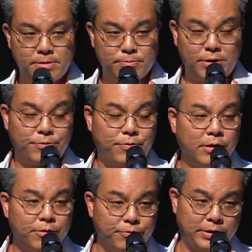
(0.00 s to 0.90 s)
My
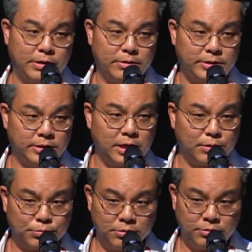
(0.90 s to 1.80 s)
father figure did not
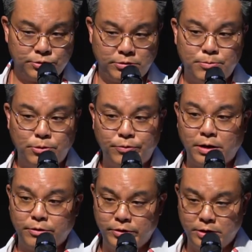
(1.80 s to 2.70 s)
approve, so I moved
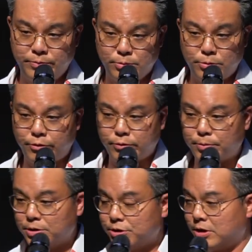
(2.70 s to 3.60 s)
out of him to move in with a
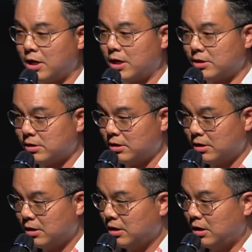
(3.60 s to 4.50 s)
bunch of guys.
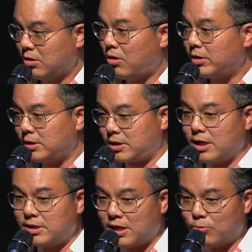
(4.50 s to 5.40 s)
And all these
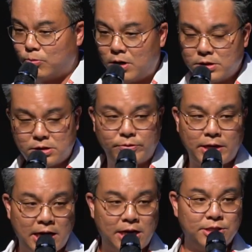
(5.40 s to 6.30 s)
guys had wads of
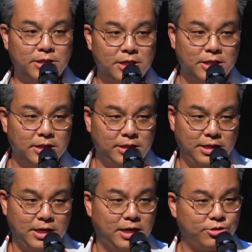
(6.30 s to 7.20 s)
cash. They
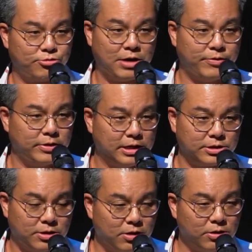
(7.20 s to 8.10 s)
had driving
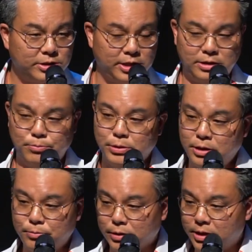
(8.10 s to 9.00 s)
nice cars, had the
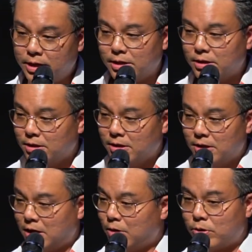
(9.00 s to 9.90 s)
bling bling.
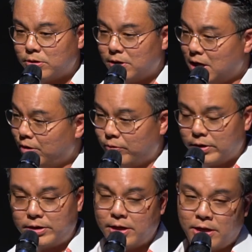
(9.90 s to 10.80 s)
I wanted to have
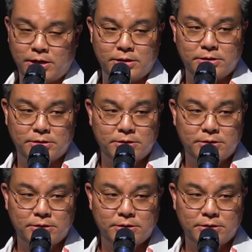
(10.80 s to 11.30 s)
what they had.